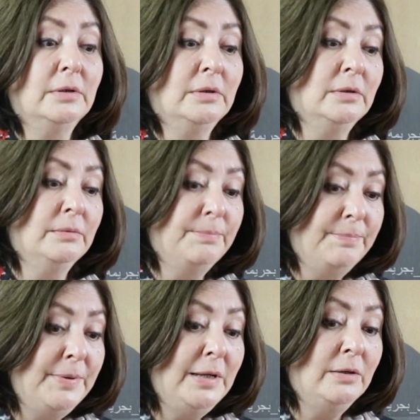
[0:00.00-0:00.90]
uh
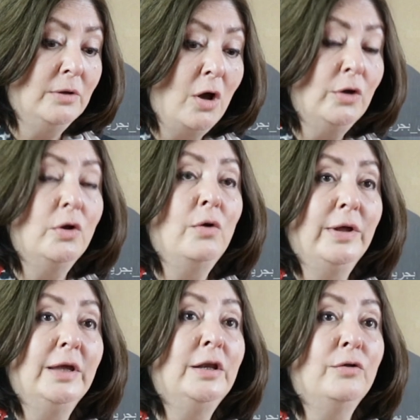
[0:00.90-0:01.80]
been
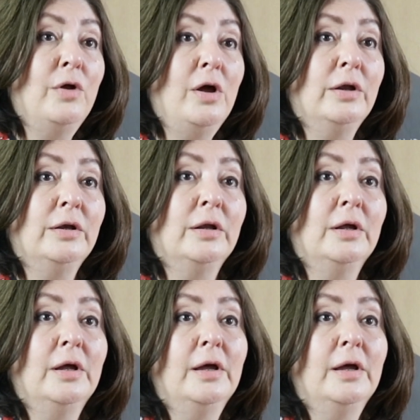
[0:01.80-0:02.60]
ongoing in Iran,